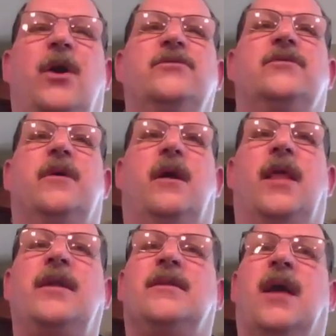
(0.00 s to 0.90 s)
a
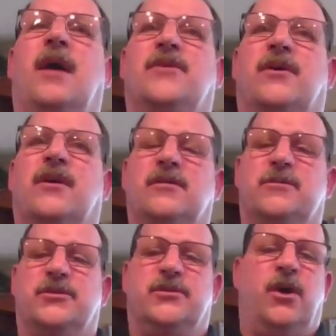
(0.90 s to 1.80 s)
lot of times our
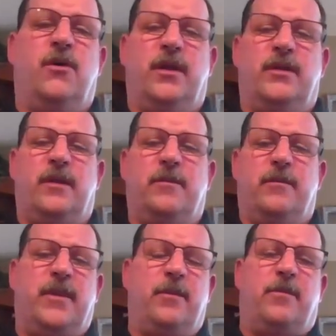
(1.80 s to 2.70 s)
customers know that
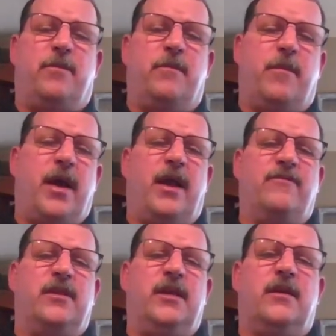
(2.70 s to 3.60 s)
they might
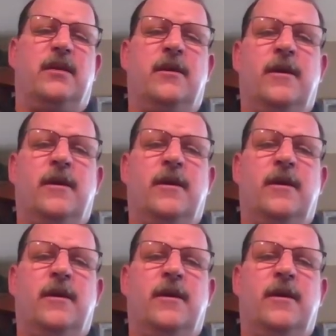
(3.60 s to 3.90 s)
have a leak,